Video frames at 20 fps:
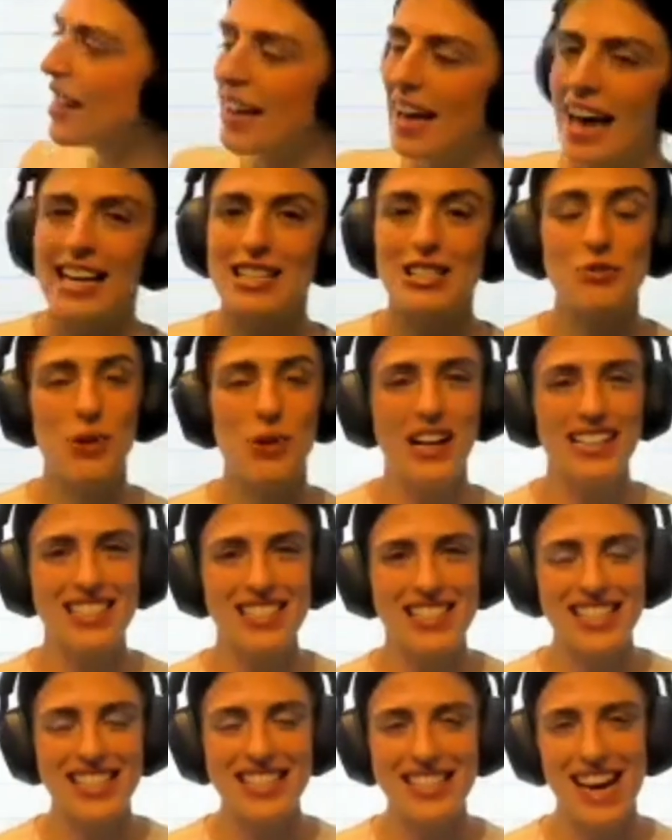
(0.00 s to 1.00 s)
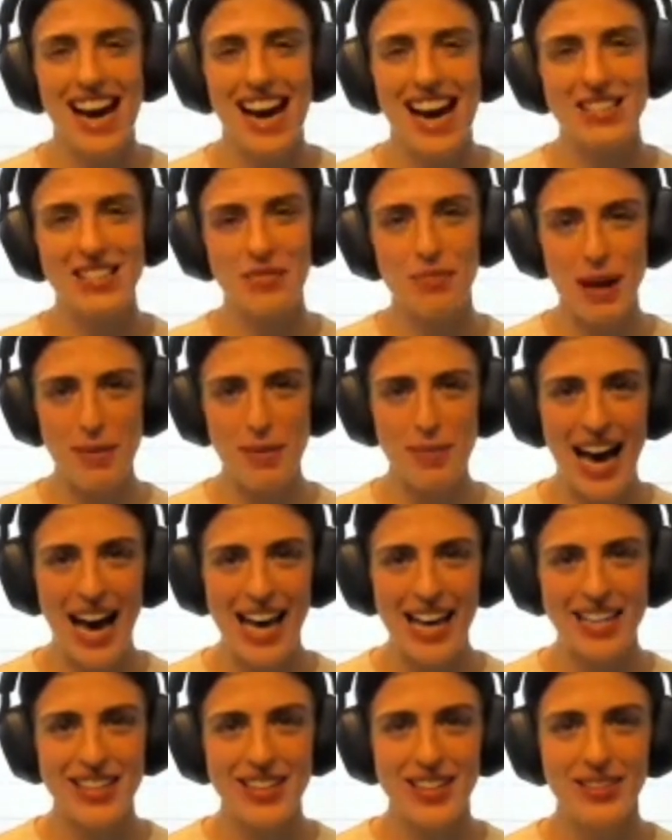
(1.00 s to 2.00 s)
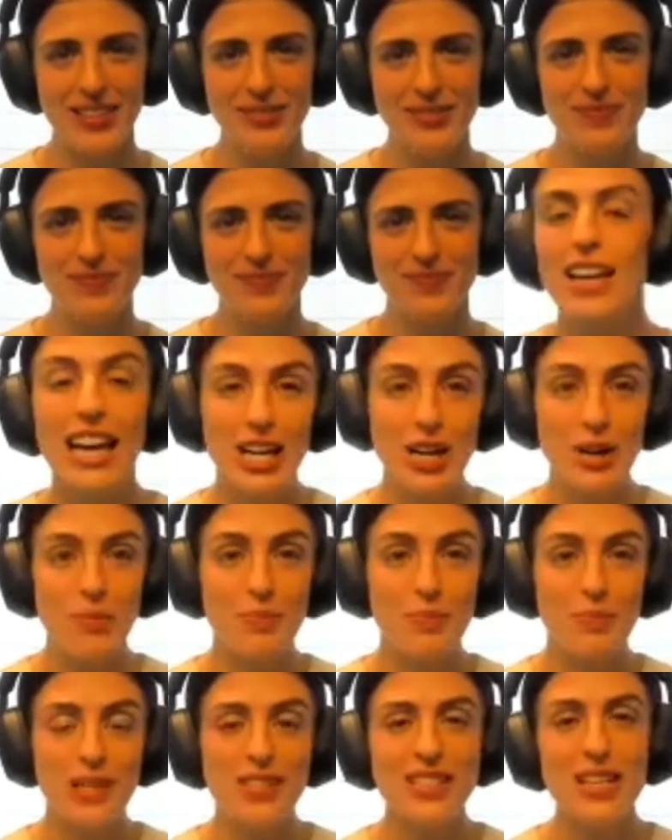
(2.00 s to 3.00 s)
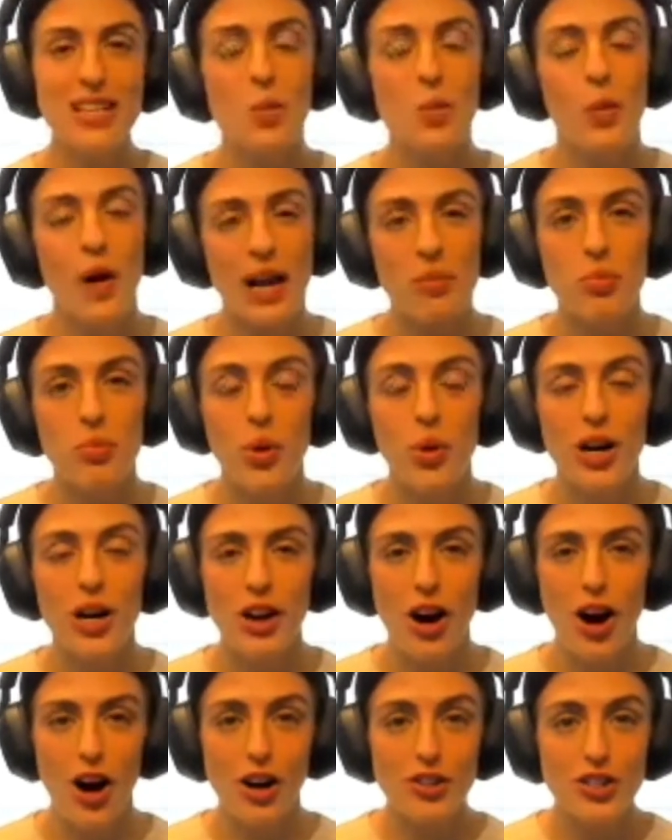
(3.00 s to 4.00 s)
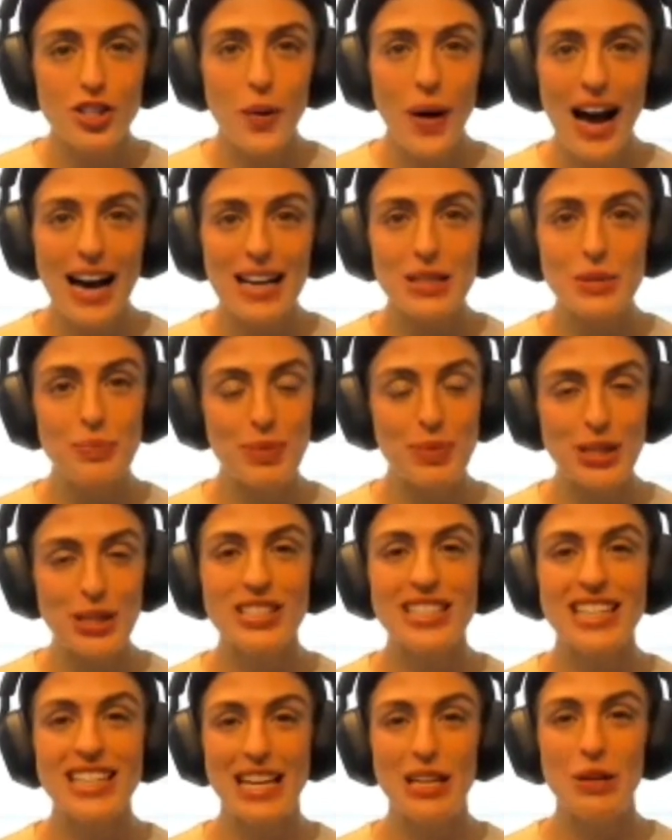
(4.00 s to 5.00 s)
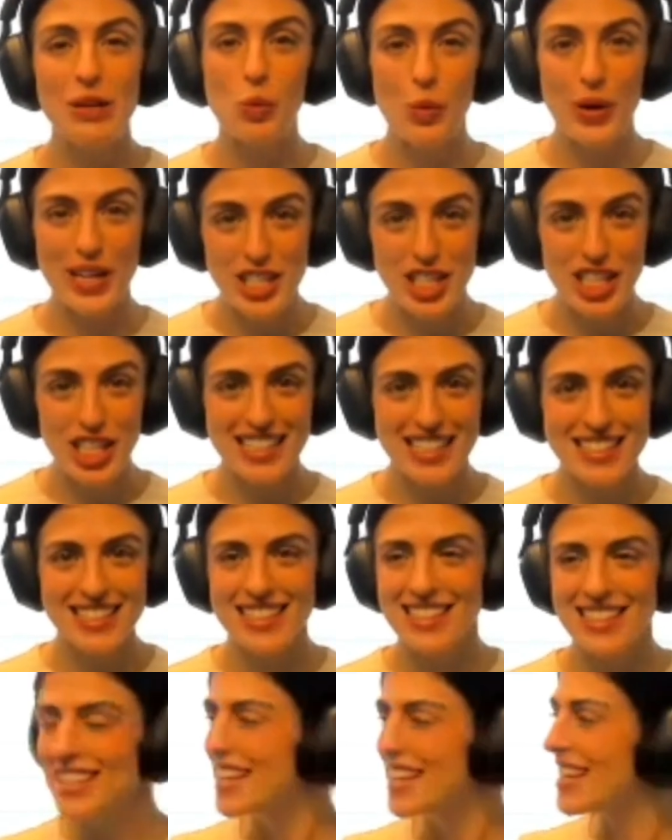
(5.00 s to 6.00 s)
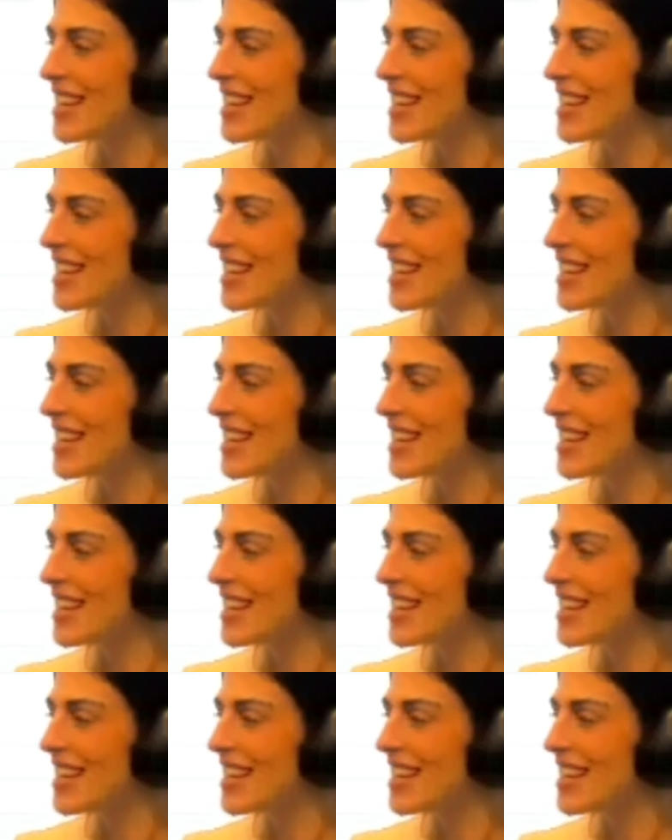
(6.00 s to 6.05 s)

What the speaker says: as well as the size of my pen. Your built-in whiteboard also has built-in widgets.